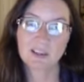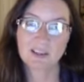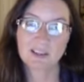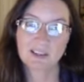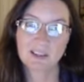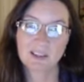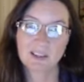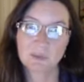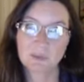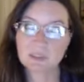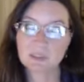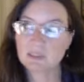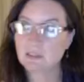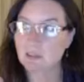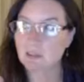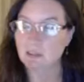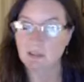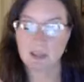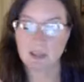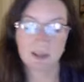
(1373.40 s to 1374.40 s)

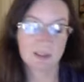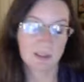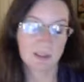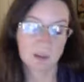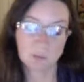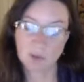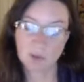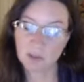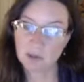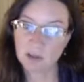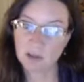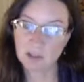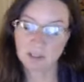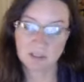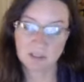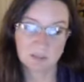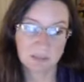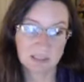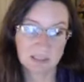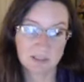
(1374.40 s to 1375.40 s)
a lot of them are
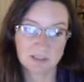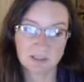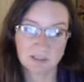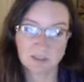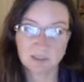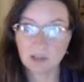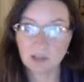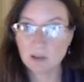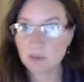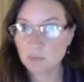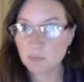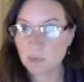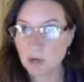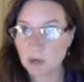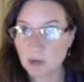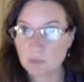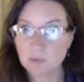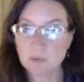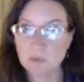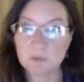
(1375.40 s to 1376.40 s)
calling because of health
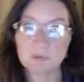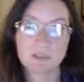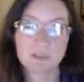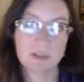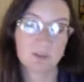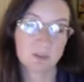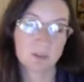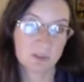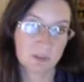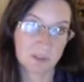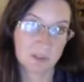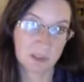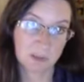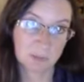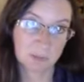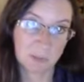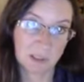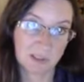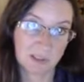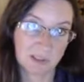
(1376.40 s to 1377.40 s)
problems. Several of
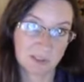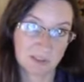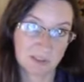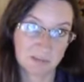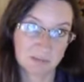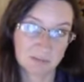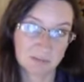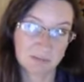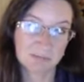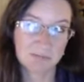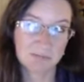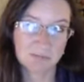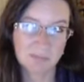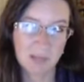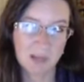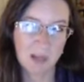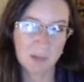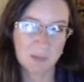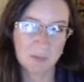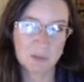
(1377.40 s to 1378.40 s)
them,
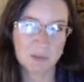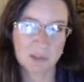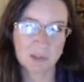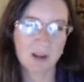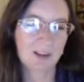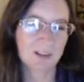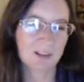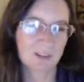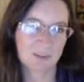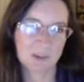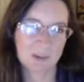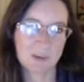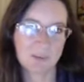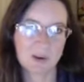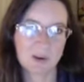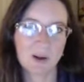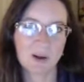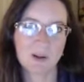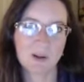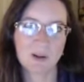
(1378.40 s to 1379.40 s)
almost all of them,
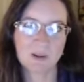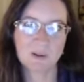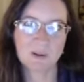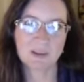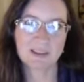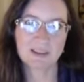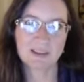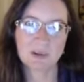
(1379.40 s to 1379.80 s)
call and